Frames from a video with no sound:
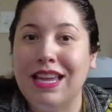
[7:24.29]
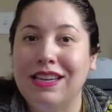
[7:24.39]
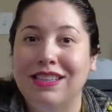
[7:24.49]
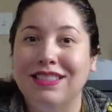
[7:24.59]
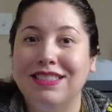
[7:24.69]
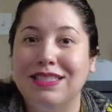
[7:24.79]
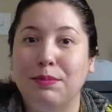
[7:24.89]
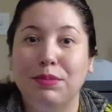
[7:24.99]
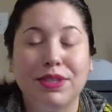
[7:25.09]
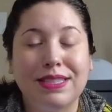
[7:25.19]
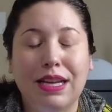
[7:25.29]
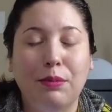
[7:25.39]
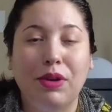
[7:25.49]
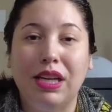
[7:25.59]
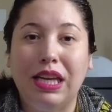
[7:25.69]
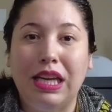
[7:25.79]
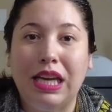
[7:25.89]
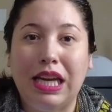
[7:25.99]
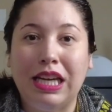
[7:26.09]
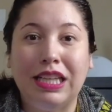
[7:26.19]
and some books that I'm reading
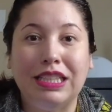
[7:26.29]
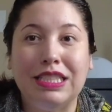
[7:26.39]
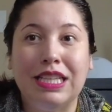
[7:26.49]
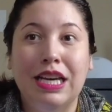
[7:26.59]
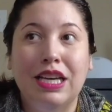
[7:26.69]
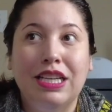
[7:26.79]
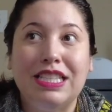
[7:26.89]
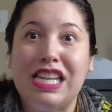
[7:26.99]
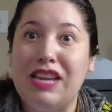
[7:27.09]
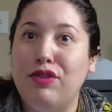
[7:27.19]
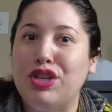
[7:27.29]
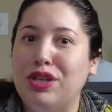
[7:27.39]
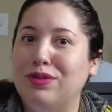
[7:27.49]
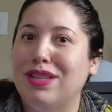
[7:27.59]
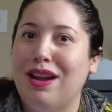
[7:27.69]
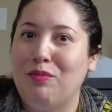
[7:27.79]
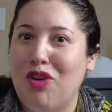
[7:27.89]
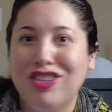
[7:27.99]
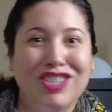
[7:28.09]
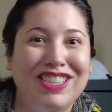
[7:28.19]
and TV shows that I'm
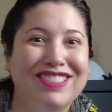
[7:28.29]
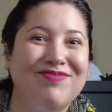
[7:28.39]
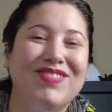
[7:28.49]
watching.